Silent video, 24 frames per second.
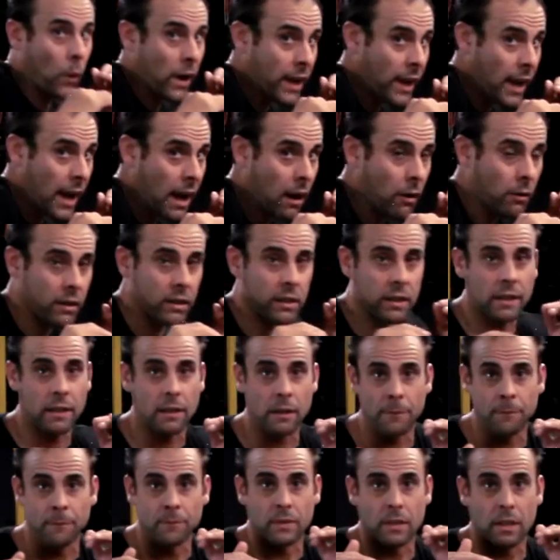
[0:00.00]
wing out in
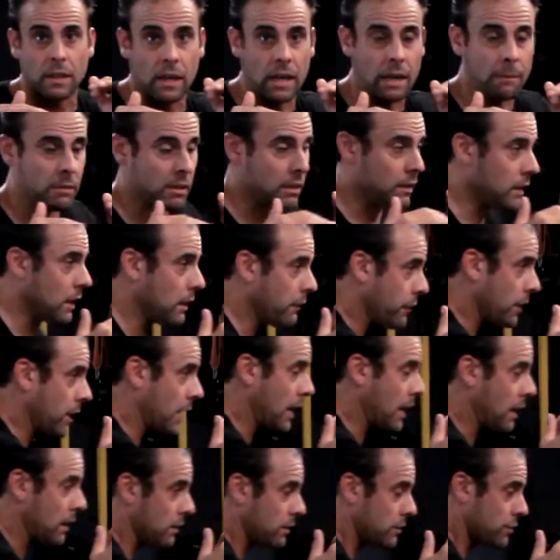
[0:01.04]
here. I'm delivering
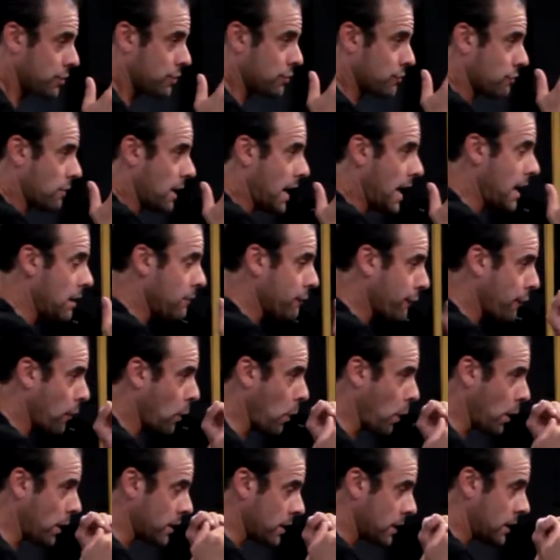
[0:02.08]
it straight
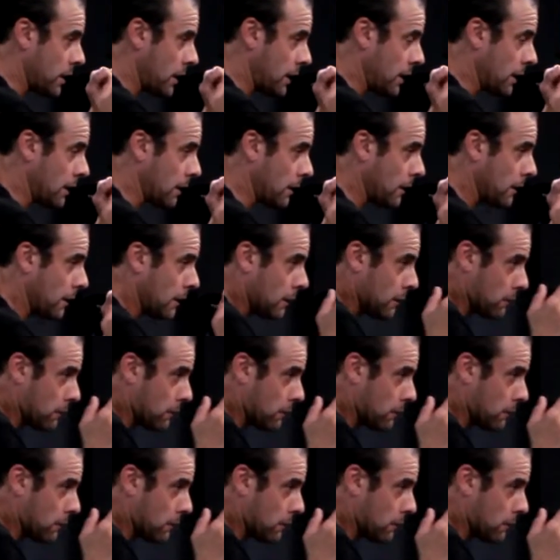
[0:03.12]
forward in here,